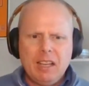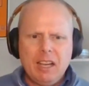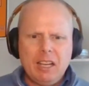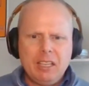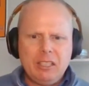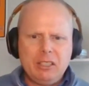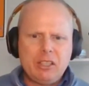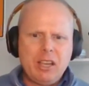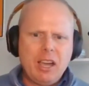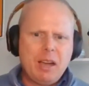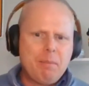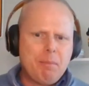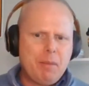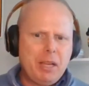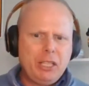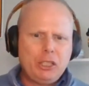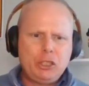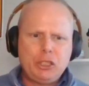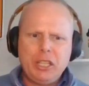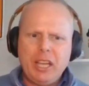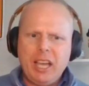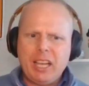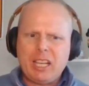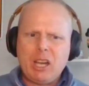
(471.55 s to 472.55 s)
You got
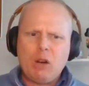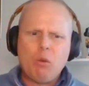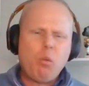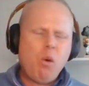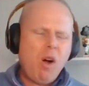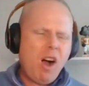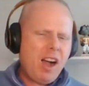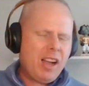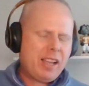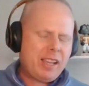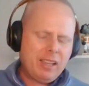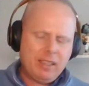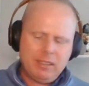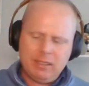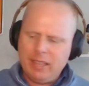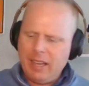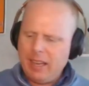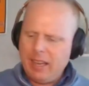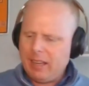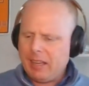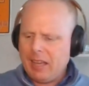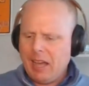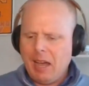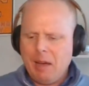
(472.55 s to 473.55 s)
Meshack Awaka.
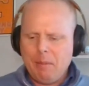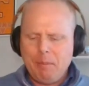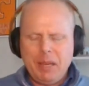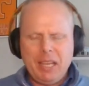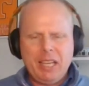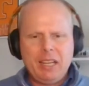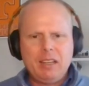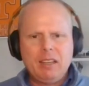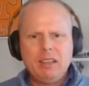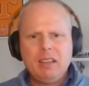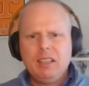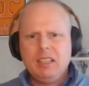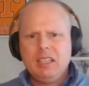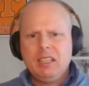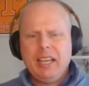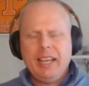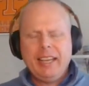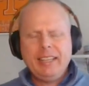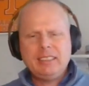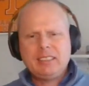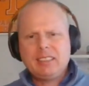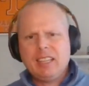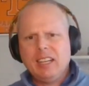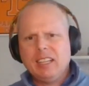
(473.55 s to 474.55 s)
That guy, man,
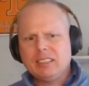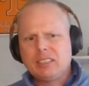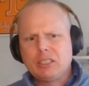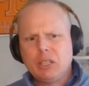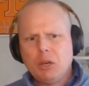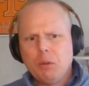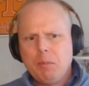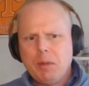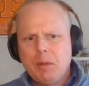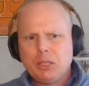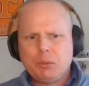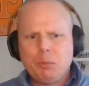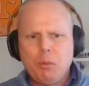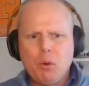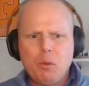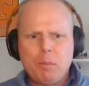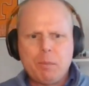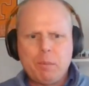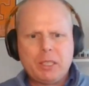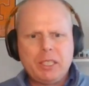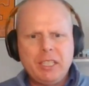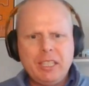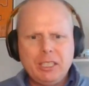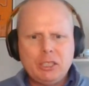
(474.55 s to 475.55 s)
he's got so much
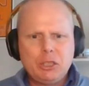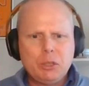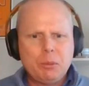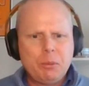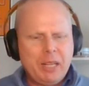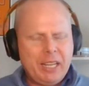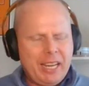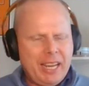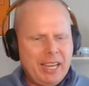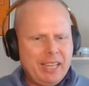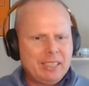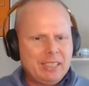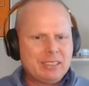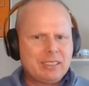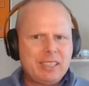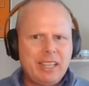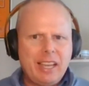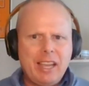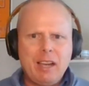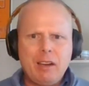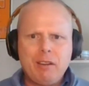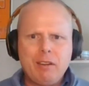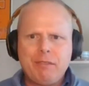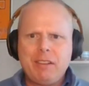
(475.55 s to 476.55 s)
more potential, but he can't
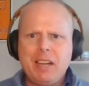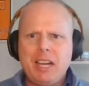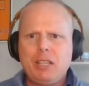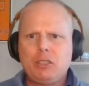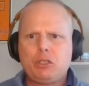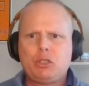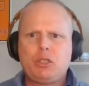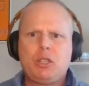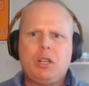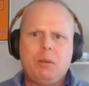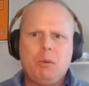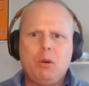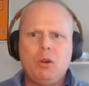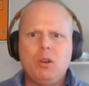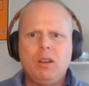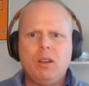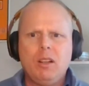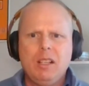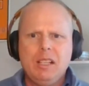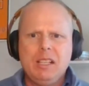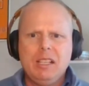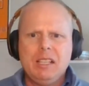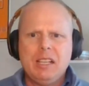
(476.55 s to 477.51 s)
stay out of foul trouble.